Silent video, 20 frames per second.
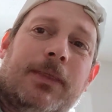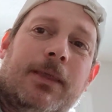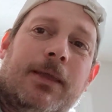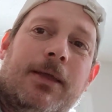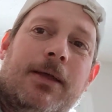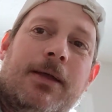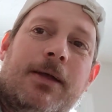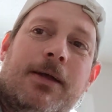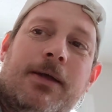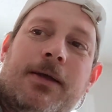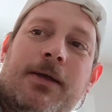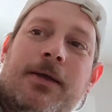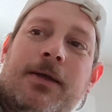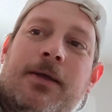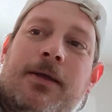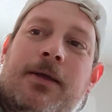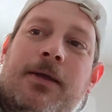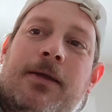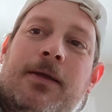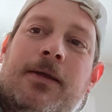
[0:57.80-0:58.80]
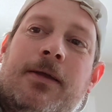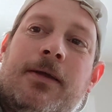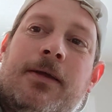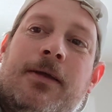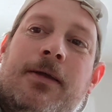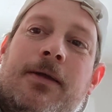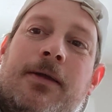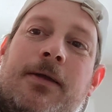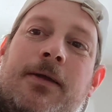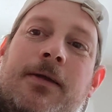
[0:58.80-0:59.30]

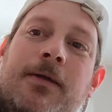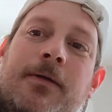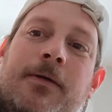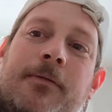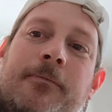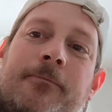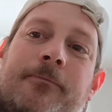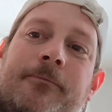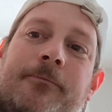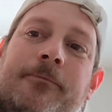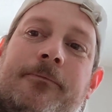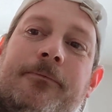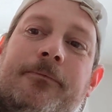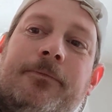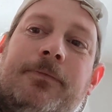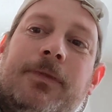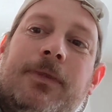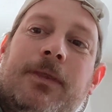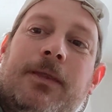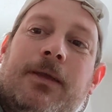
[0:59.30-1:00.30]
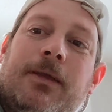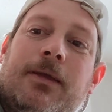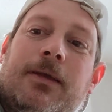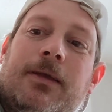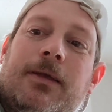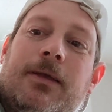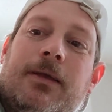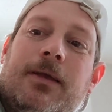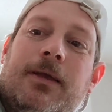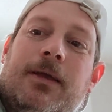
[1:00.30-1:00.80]
[no speech]